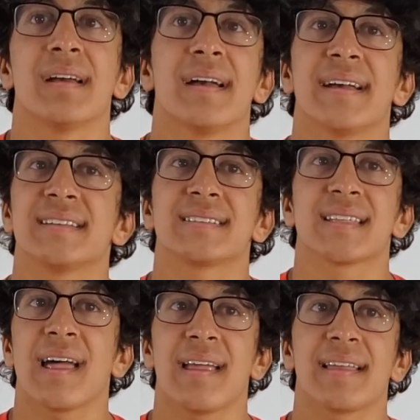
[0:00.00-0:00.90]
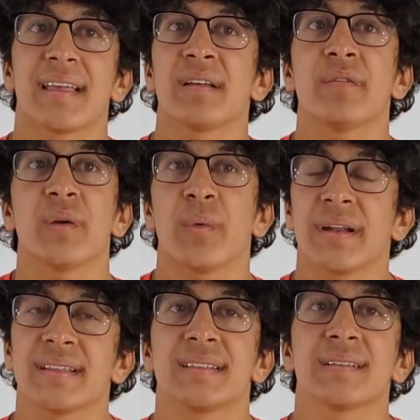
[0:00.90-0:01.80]
It's like if you
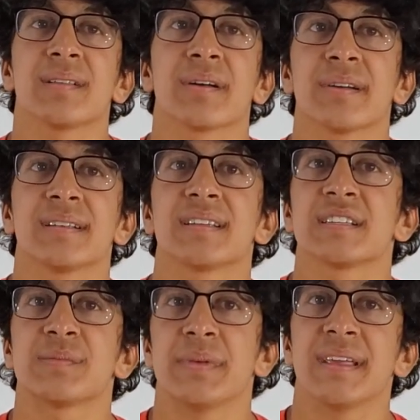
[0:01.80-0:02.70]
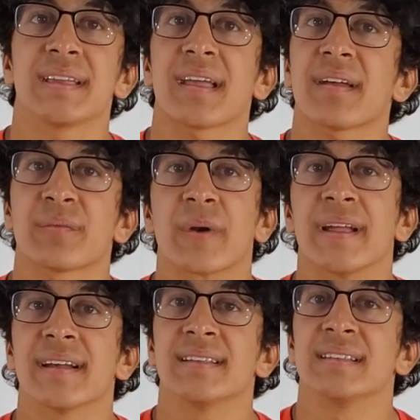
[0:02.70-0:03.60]
wanted to learn to speak and
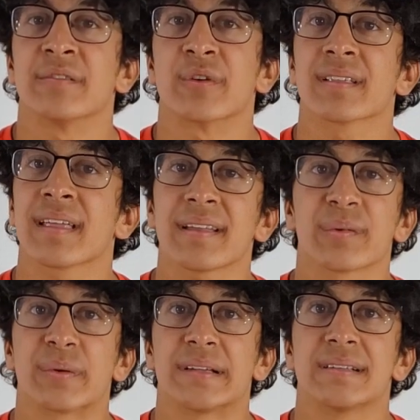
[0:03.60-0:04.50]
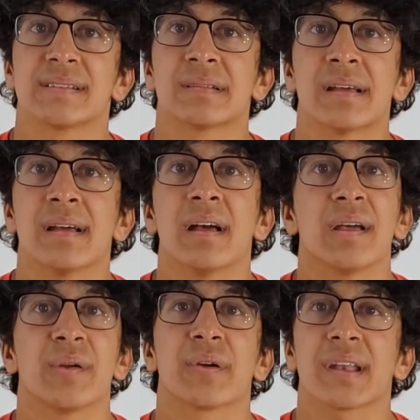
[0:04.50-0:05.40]
write a different language.
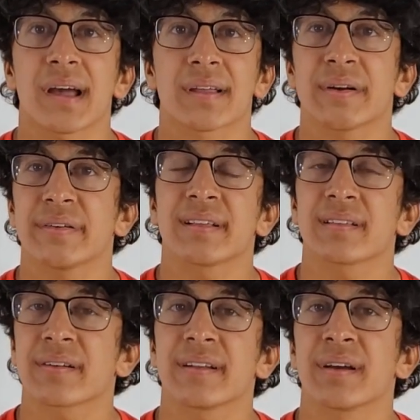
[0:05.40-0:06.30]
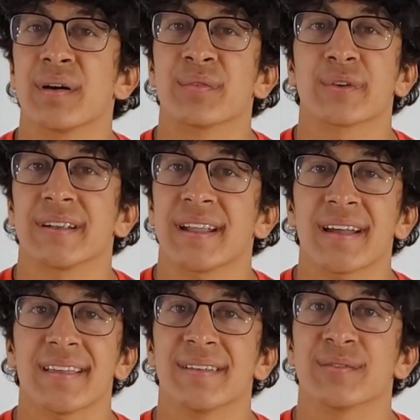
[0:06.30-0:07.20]
You're not going to learn it
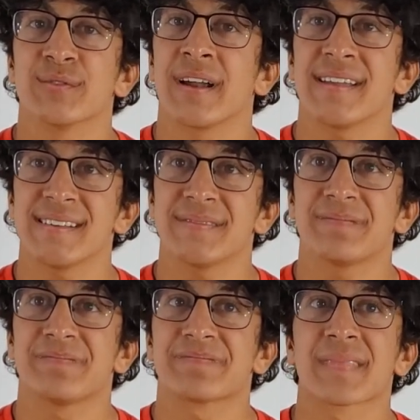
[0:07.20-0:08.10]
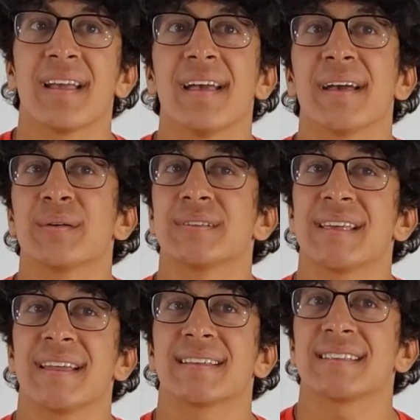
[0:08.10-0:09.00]
overnight, right? It will
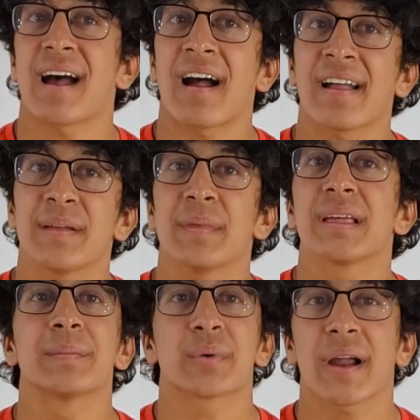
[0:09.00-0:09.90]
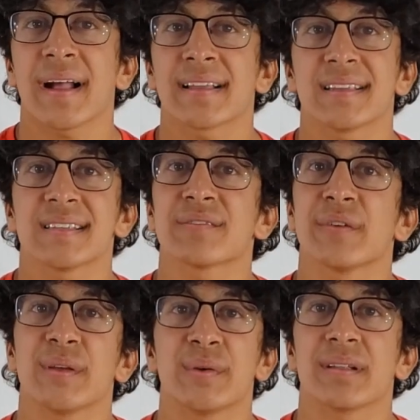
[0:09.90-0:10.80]
take time and practice for
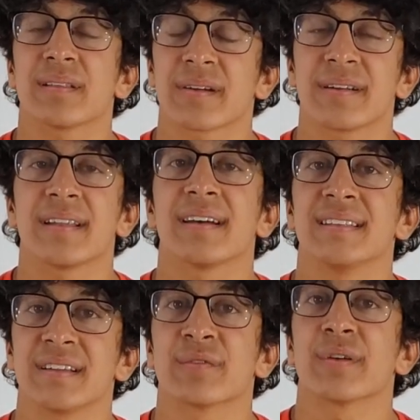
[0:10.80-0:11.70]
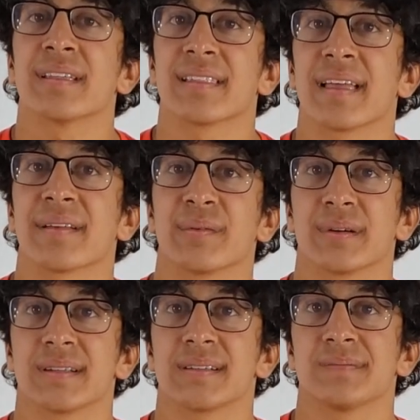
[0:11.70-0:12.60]
you to learn a different
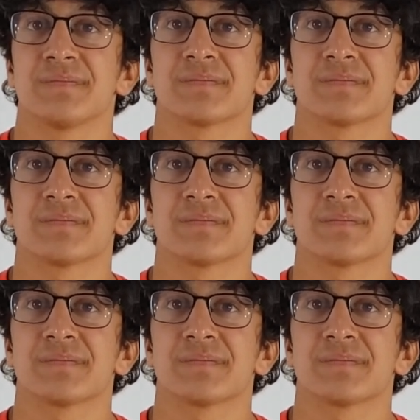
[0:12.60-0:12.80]
language.